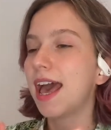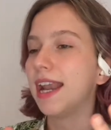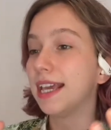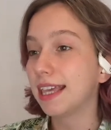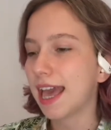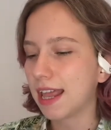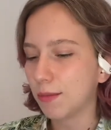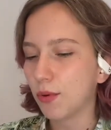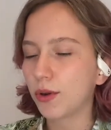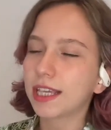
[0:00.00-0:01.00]
And
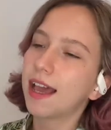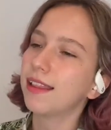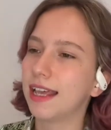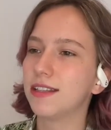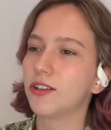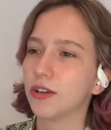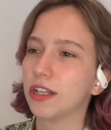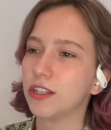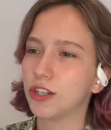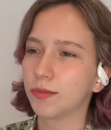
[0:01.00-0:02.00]
again, putting that lens on
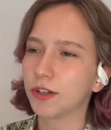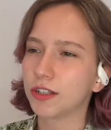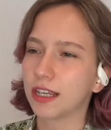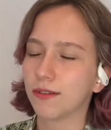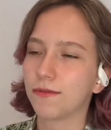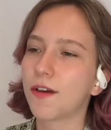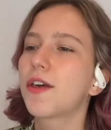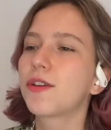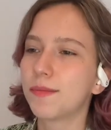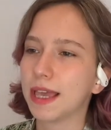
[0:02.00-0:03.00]
consumers can
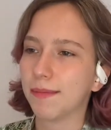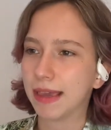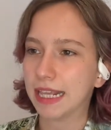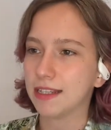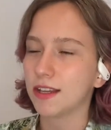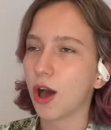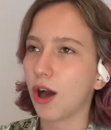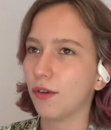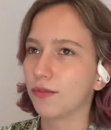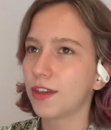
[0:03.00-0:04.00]
further be a means
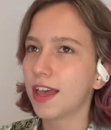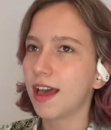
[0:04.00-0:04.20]
of